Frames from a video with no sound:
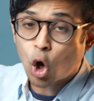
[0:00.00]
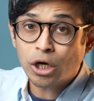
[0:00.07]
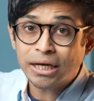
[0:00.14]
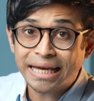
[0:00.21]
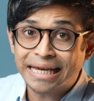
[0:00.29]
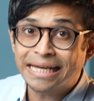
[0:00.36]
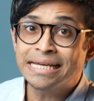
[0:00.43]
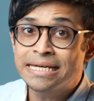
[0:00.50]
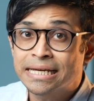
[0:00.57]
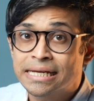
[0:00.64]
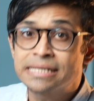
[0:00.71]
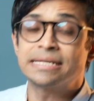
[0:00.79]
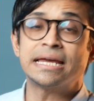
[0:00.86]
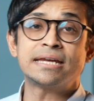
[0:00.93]
on
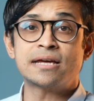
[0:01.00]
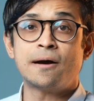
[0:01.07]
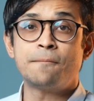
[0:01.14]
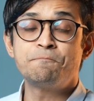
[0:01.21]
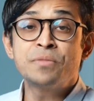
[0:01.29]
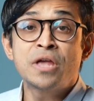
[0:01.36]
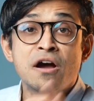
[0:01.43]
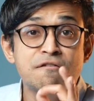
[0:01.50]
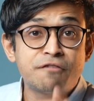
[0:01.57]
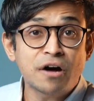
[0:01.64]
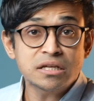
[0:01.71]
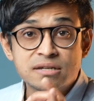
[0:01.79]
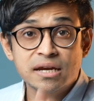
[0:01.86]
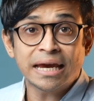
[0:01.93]
Indian data,
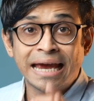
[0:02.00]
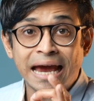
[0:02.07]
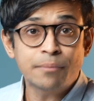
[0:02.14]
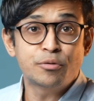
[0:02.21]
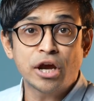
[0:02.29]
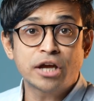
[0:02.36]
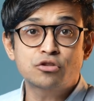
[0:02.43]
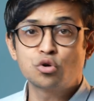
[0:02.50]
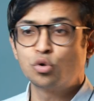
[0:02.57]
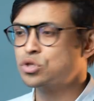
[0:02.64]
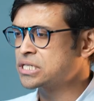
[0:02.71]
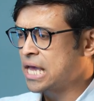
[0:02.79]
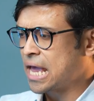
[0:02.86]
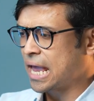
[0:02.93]
faster AI
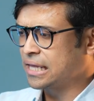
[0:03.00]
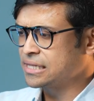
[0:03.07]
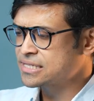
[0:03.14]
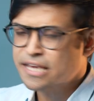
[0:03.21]
breakthroughs in,